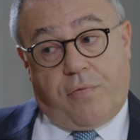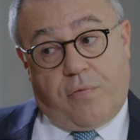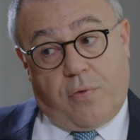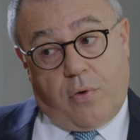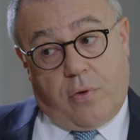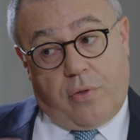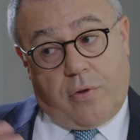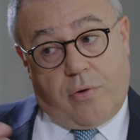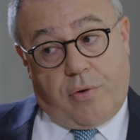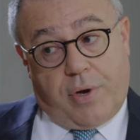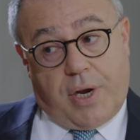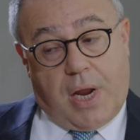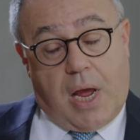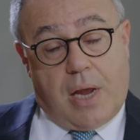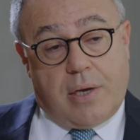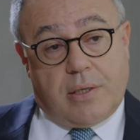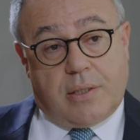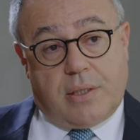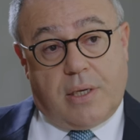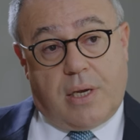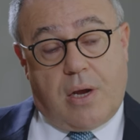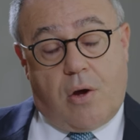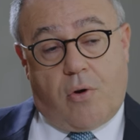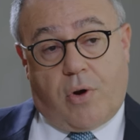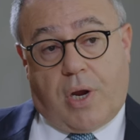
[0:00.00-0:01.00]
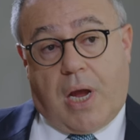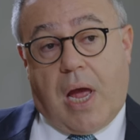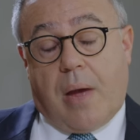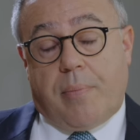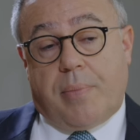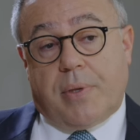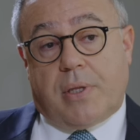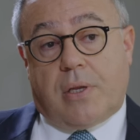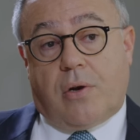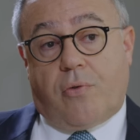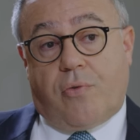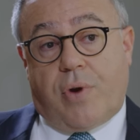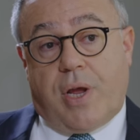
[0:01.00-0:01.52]
further enhancing our
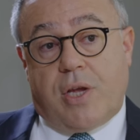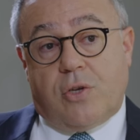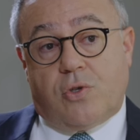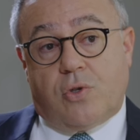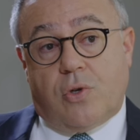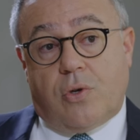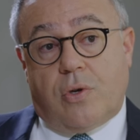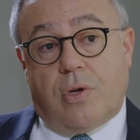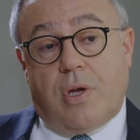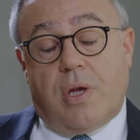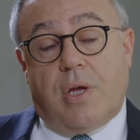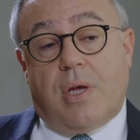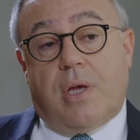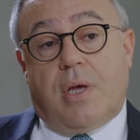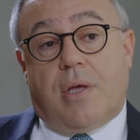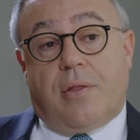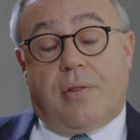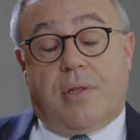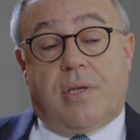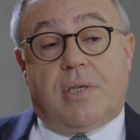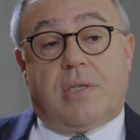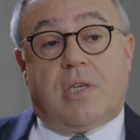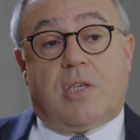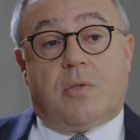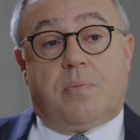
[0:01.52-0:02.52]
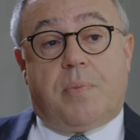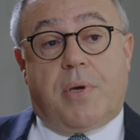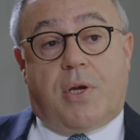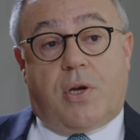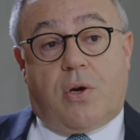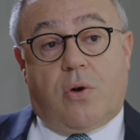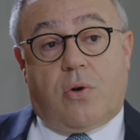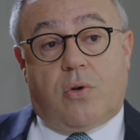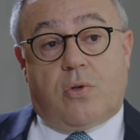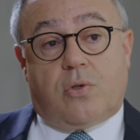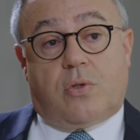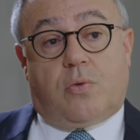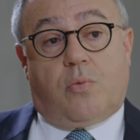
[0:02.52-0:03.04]
capital ratio. This is
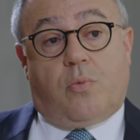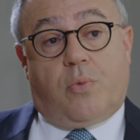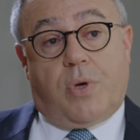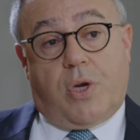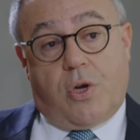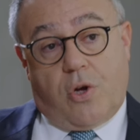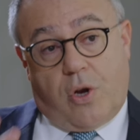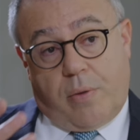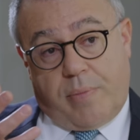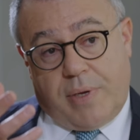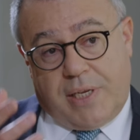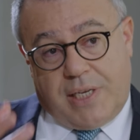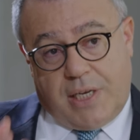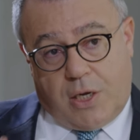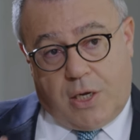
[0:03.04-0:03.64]
because we're going to be